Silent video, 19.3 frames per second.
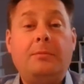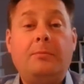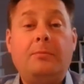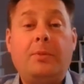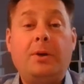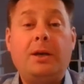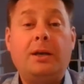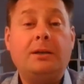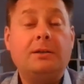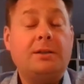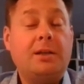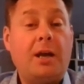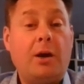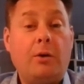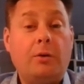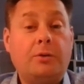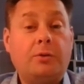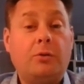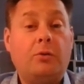being
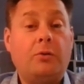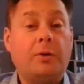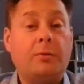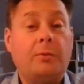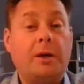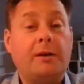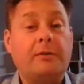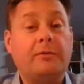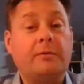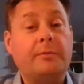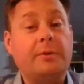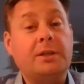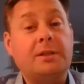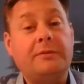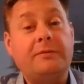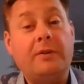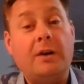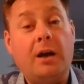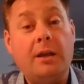torn away from
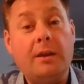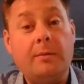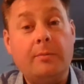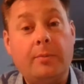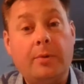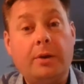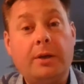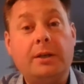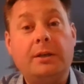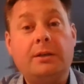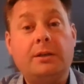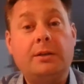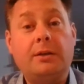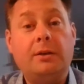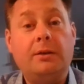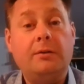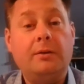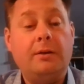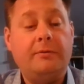his father, put
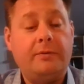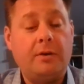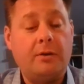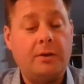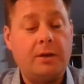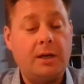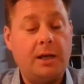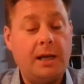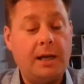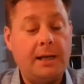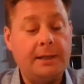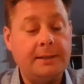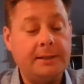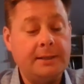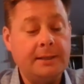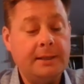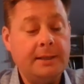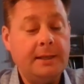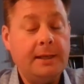into a foreign land,
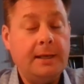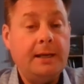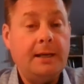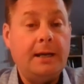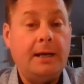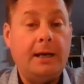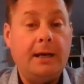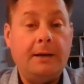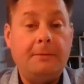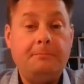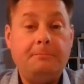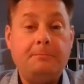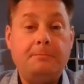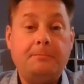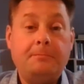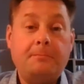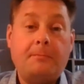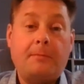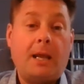
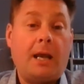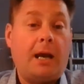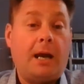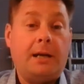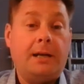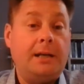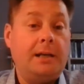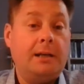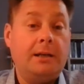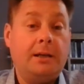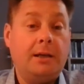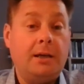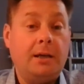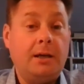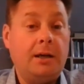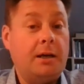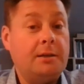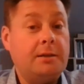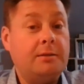and in
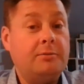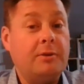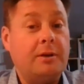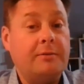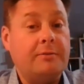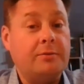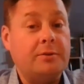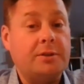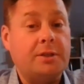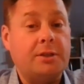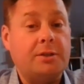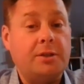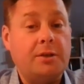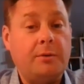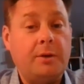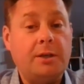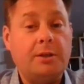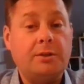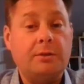a dreadful
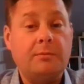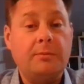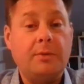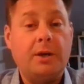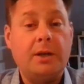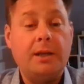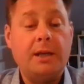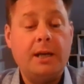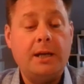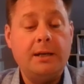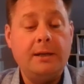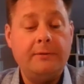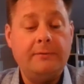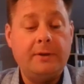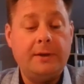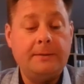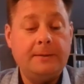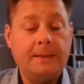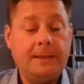situation by the end
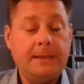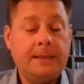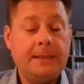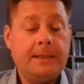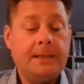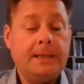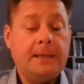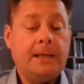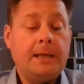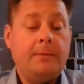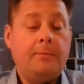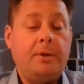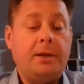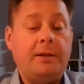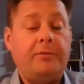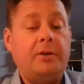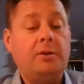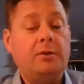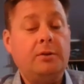of it. But
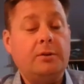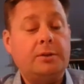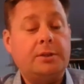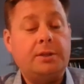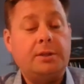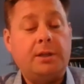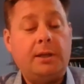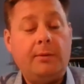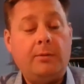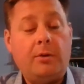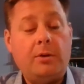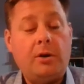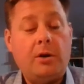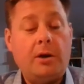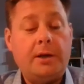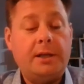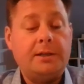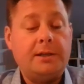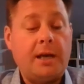if you look to see what
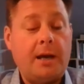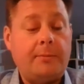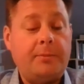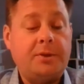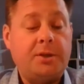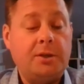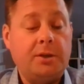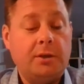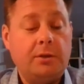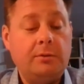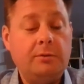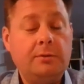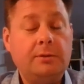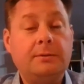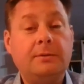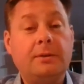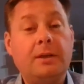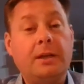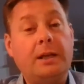God is up to,
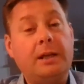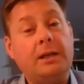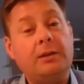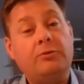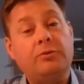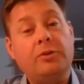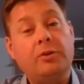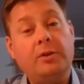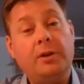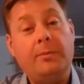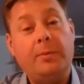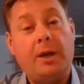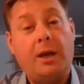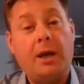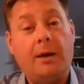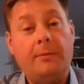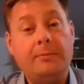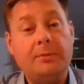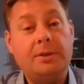then it truly
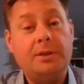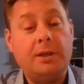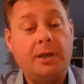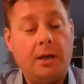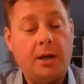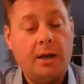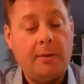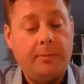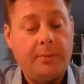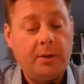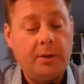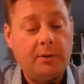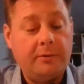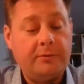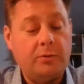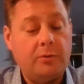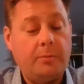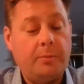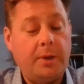becomes a
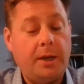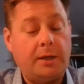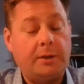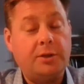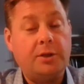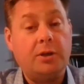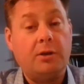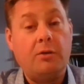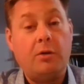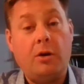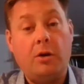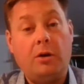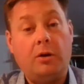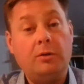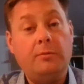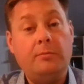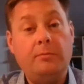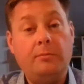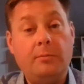beautiful picture
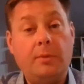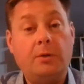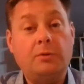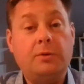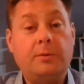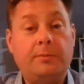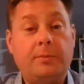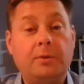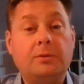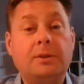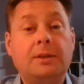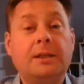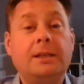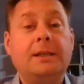on multiple